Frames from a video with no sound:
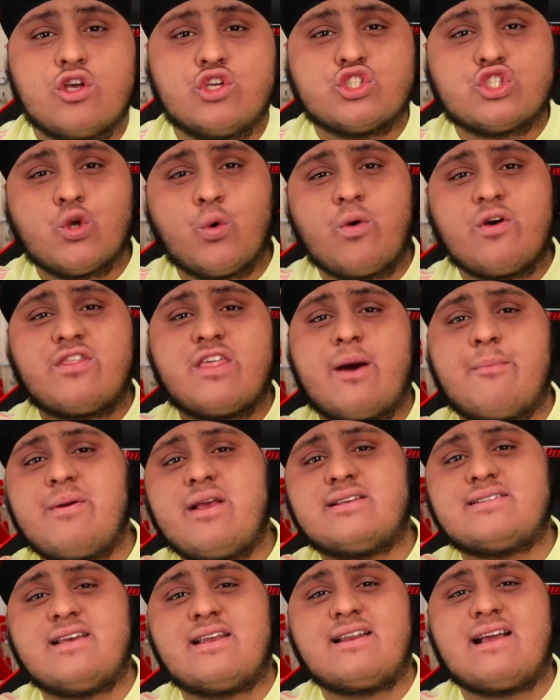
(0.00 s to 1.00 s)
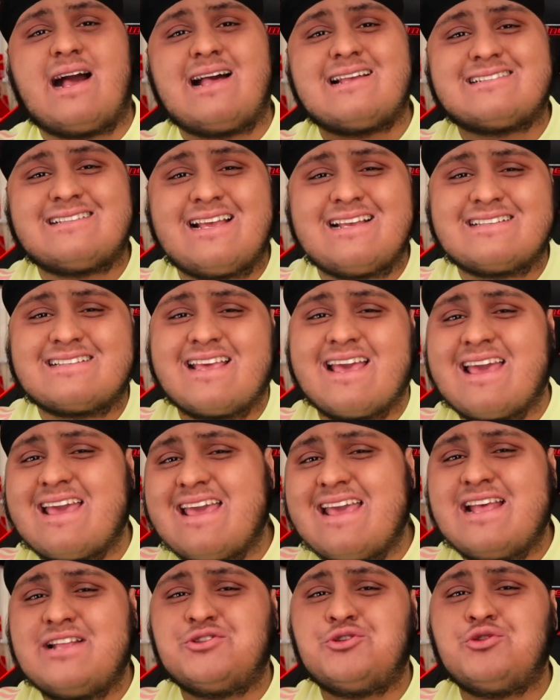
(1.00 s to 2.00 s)
So with that being said, guys, let's get
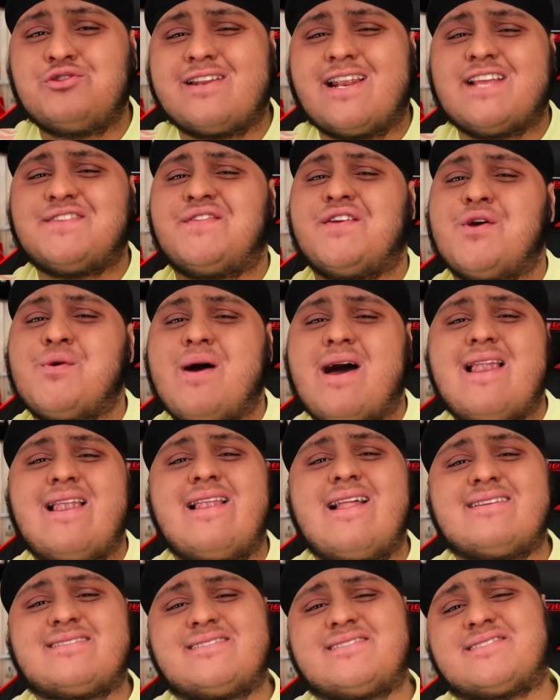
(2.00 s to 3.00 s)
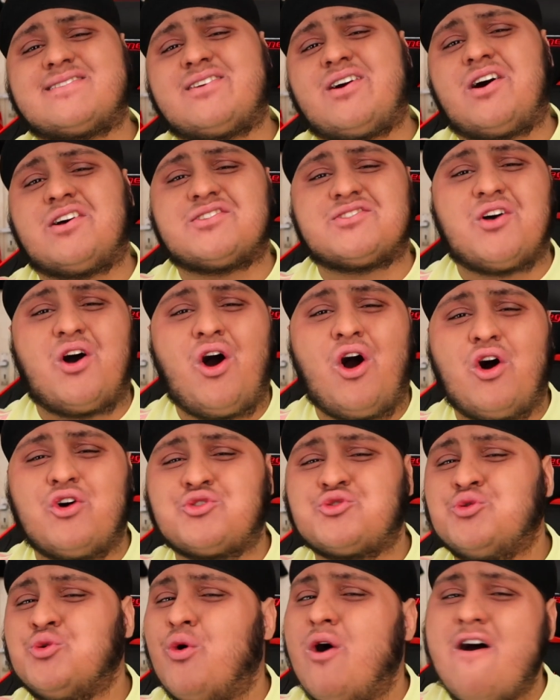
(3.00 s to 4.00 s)
into today's video and let's discuss
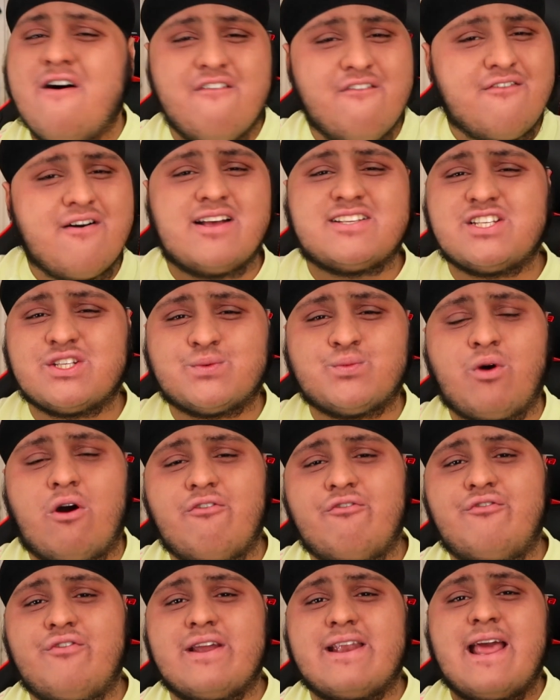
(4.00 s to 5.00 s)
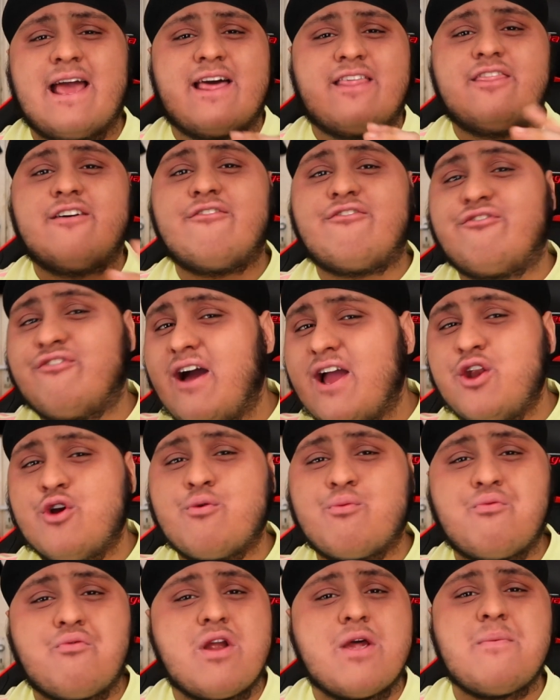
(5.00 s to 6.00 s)
Arsenal versus Watford, the
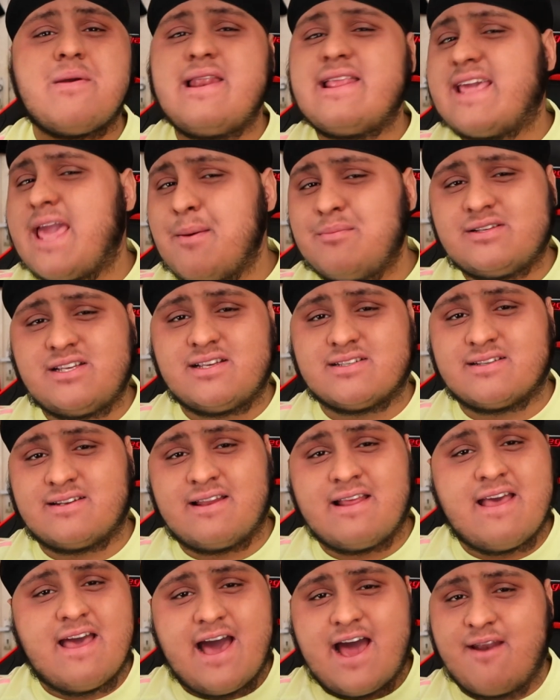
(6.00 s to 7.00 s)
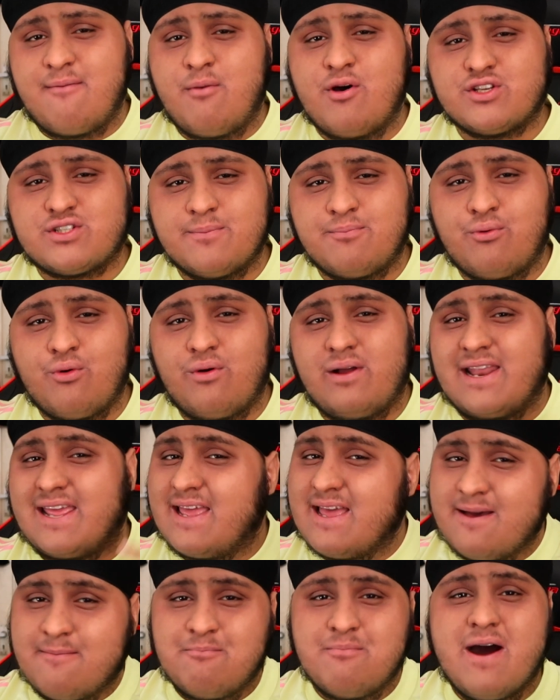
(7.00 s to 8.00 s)
final Premier League game season, and most
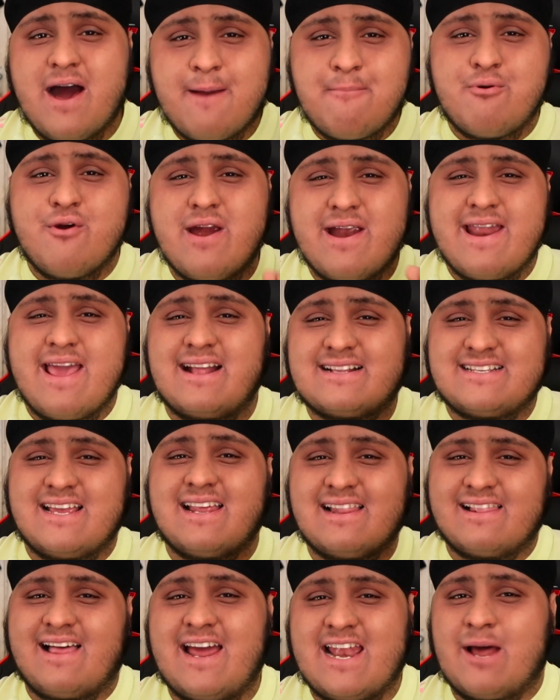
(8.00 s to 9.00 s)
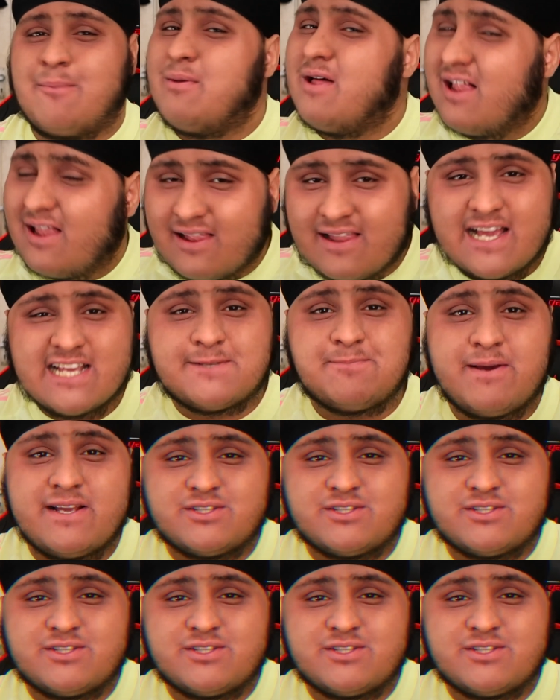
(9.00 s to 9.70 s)
importantly, my predicted lineup. Let's be